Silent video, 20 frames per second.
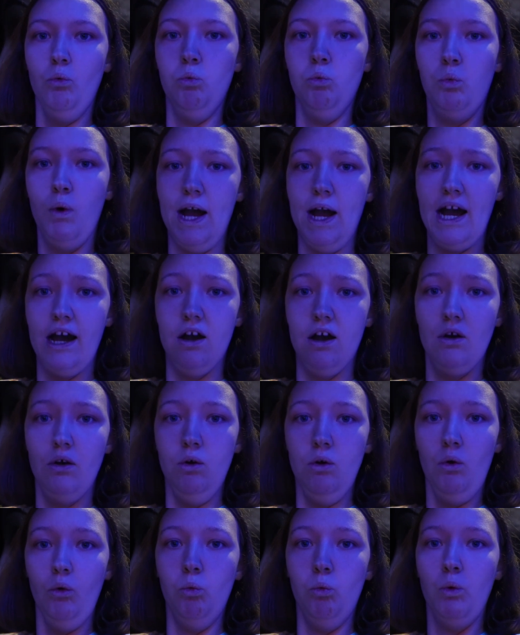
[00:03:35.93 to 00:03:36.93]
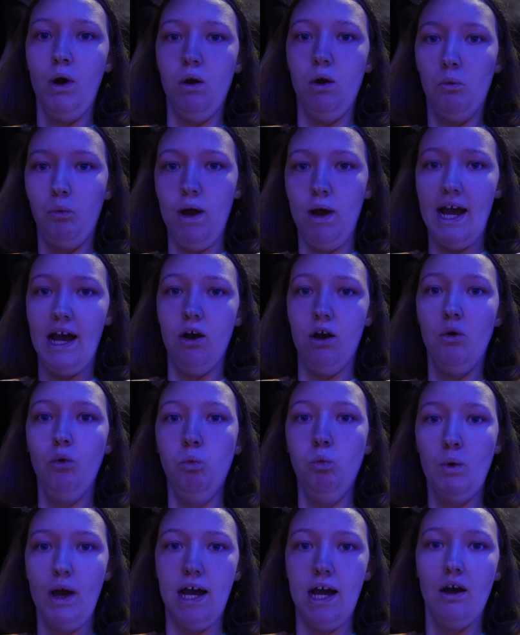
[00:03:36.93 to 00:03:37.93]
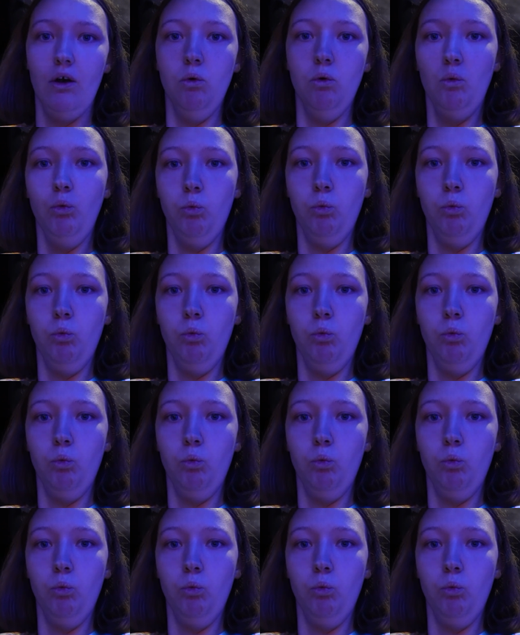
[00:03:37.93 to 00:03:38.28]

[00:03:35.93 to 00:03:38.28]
Well, well, well, well,